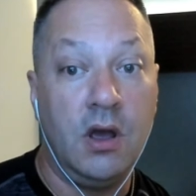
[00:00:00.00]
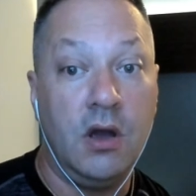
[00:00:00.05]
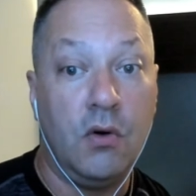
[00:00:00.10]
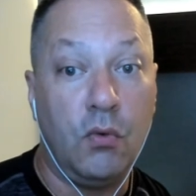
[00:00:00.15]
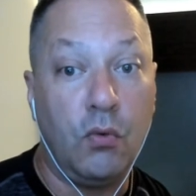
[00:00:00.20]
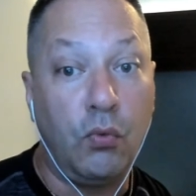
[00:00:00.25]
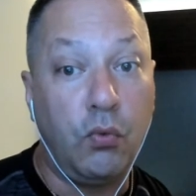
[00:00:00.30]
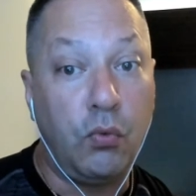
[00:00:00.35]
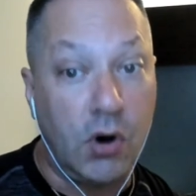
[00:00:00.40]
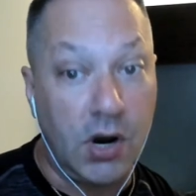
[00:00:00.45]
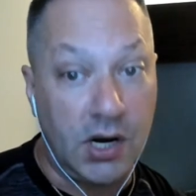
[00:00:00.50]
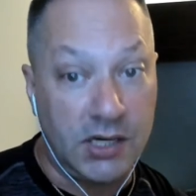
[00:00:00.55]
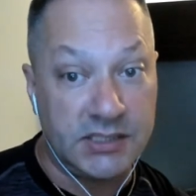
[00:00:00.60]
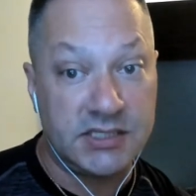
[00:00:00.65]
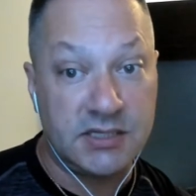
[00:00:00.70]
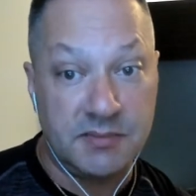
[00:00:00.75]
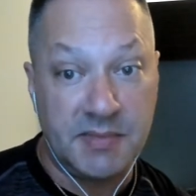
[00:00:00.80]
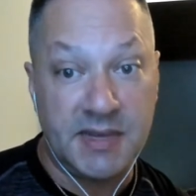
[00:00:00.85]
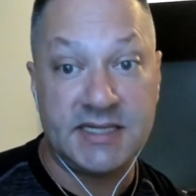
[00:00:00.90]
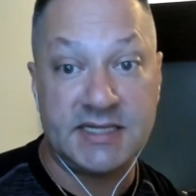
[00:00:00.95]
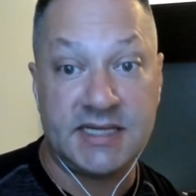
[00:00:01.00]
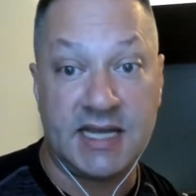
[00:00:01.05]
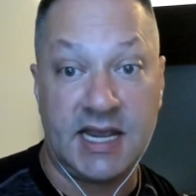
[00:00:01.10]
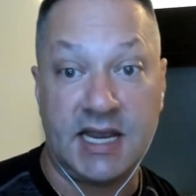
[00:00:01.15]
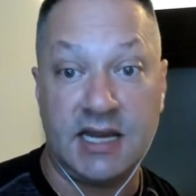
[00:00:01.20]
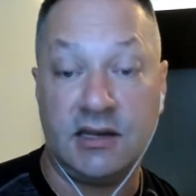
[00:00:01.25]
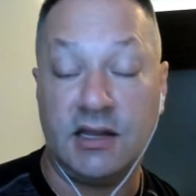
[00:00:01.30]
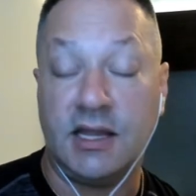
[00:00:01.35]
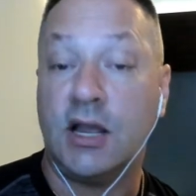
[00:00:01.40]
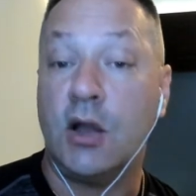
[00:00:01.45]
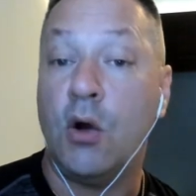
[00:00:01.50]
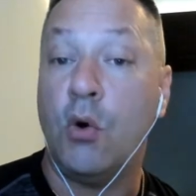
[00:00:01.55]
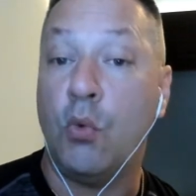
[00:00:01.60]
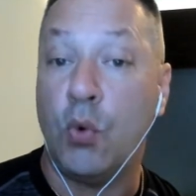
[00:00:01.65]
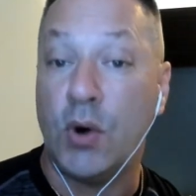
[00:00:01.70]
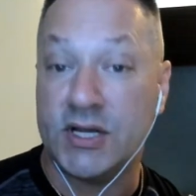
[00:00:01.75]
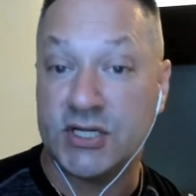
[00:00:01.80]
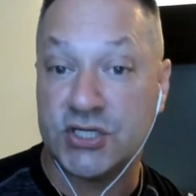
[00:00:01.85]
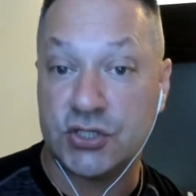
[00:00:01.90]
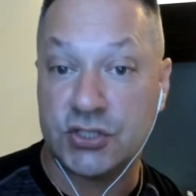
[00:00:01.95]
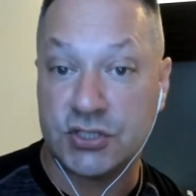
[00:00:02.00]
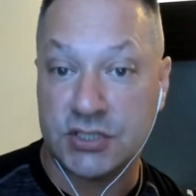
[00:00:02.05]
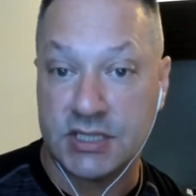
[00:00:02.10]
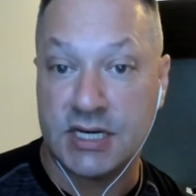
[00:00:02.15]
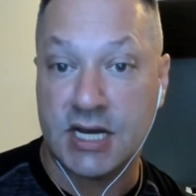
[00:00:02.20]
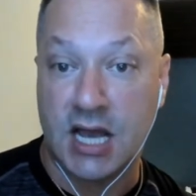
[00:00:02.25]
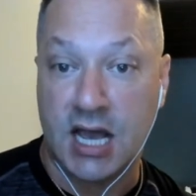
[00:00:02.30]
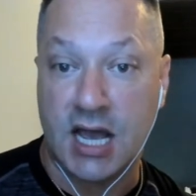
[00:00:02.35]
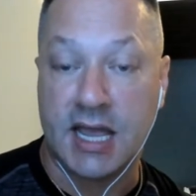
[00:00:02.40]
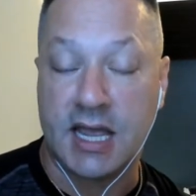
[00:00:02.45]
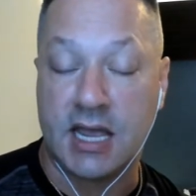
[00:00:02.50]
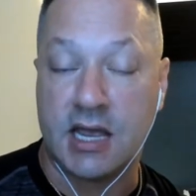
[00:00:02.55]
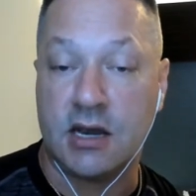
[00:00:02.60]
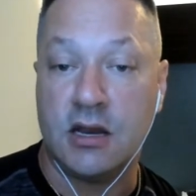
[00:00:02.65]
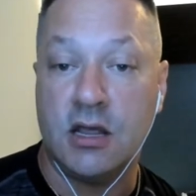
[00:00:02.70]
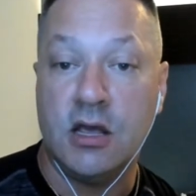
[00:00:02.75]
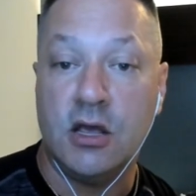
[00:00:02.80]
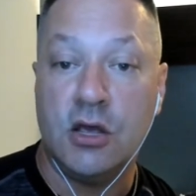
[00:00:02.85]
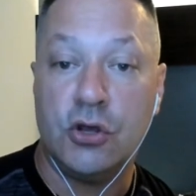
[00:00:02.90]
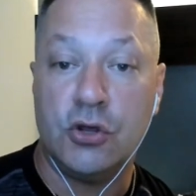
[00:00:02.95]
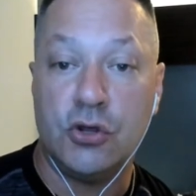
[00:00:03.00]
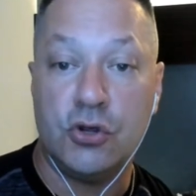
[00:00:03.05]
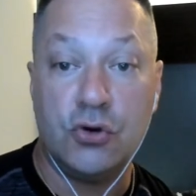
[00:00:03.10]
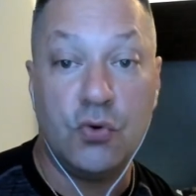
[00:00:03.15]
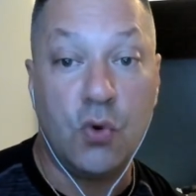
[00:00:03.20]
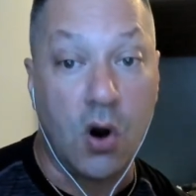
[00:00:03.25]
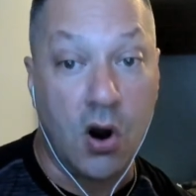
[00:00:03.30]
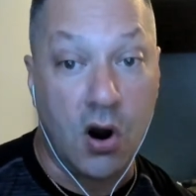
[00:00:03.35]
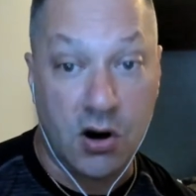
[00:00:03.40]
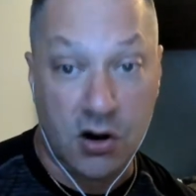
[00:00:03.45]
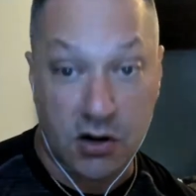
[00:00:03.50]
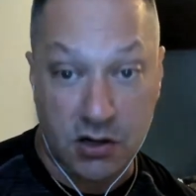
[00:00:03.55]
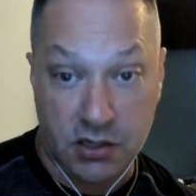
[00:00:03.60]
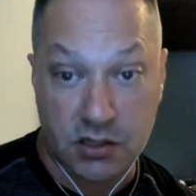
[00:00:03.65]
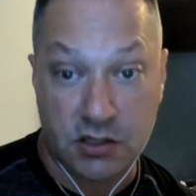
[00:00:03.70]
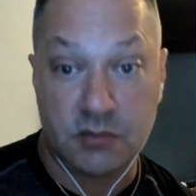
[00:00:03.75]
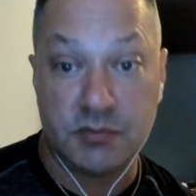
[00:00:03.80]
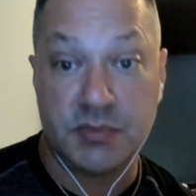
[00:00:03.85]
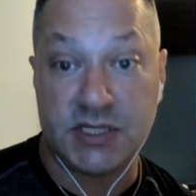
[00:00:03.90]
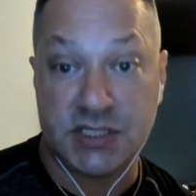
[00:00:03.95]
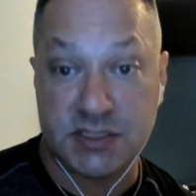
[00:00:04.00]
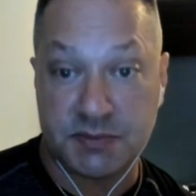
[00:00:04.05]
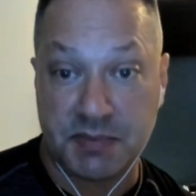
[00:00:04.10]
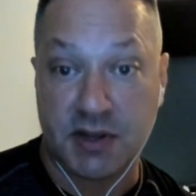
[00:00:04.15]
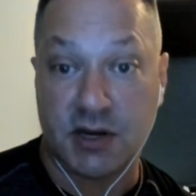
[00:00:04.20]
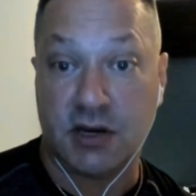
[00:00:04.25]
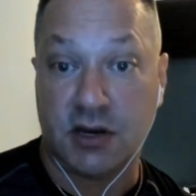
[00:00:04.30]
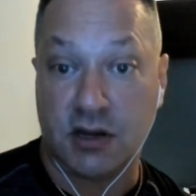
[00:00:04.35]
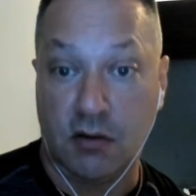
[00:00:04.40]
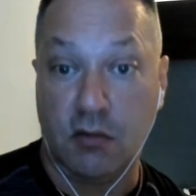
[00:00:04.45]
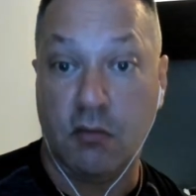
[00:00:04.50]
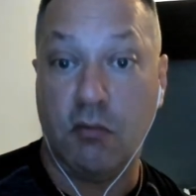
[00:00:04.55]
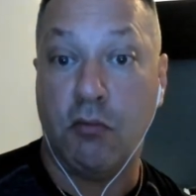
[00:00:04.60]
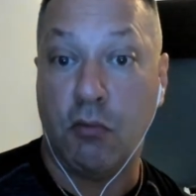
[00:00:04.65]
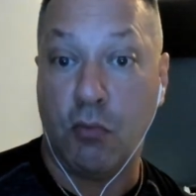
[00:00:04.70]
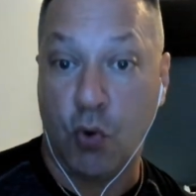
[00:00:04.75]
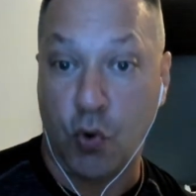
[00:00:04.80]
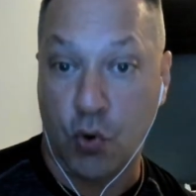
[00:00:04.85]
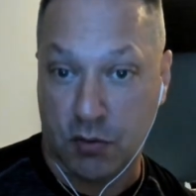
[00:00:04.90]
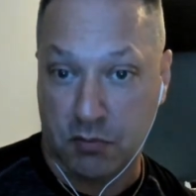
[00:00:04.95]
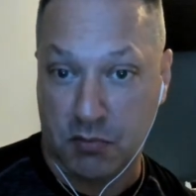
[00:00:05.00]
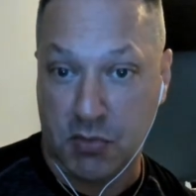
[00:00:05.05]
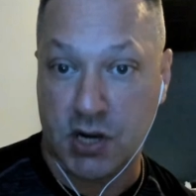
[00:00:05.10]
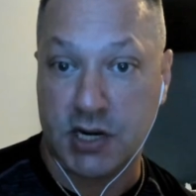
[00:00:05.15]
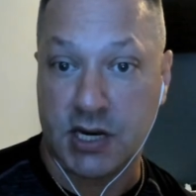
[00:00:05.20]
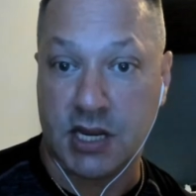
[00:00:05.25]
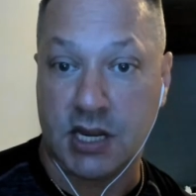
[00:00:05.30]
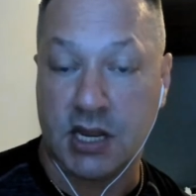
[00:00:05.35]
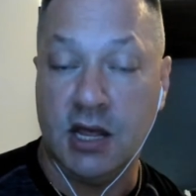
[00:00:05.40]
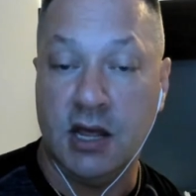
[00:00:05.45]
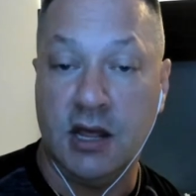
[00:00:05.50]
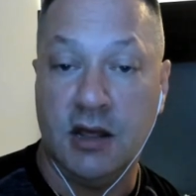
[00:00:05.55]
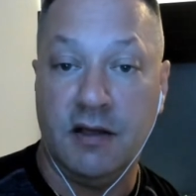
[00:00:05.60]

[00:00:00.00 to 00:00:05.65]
want to maintain like a Western diet, you are going to be spending more money.